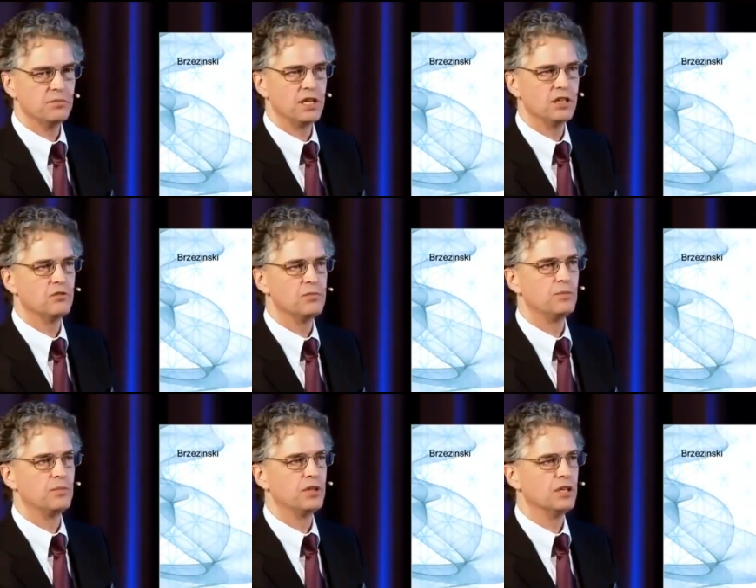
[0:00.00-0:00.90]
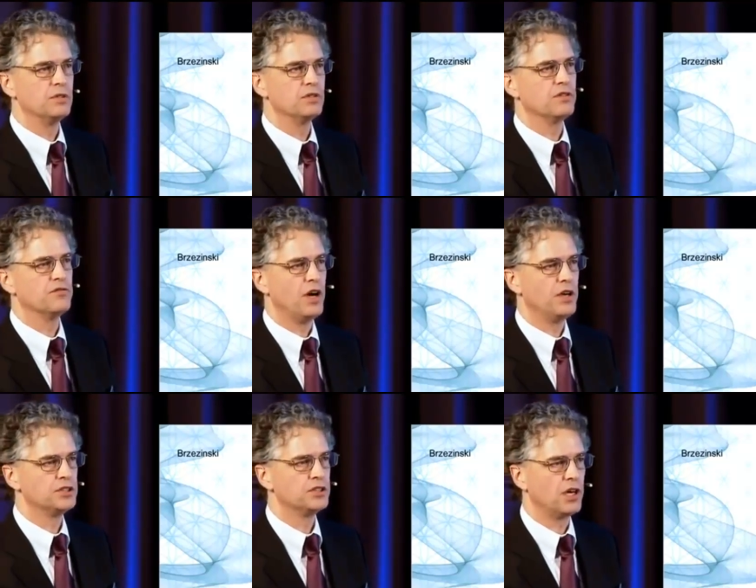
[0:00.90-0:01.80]
Many of you remember him. He's one of the
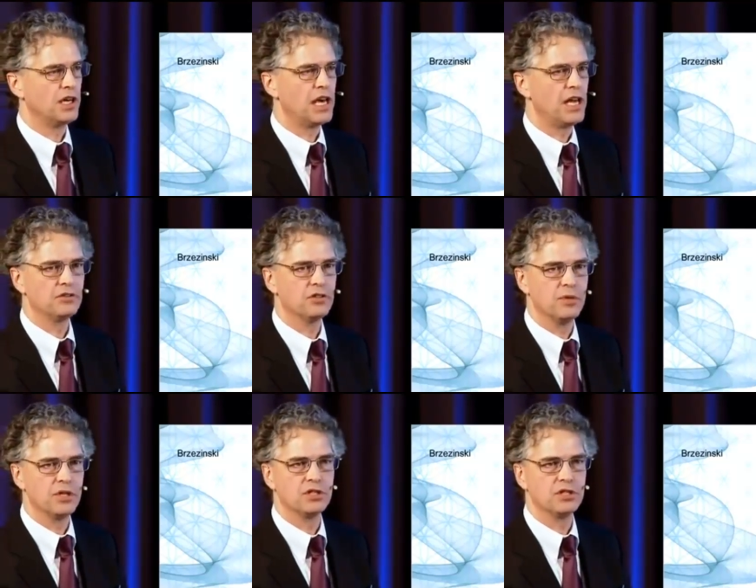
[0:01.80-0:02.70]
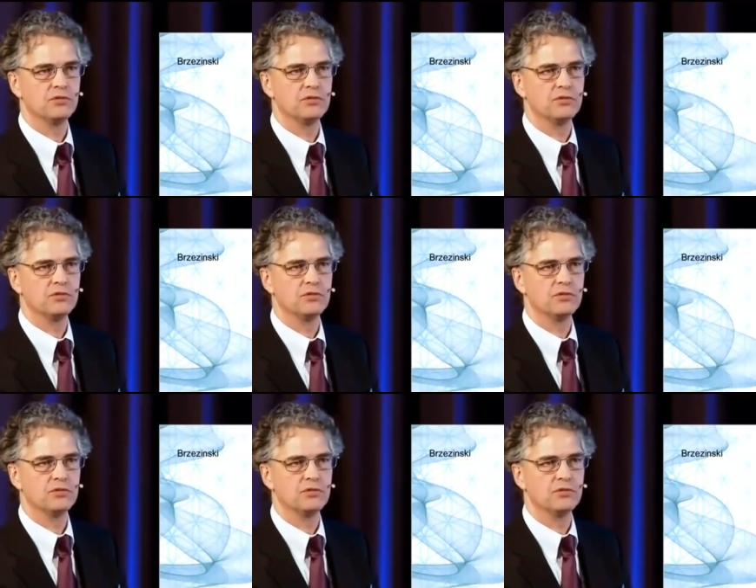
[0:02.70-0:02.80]
founders of the Trilateral Commission.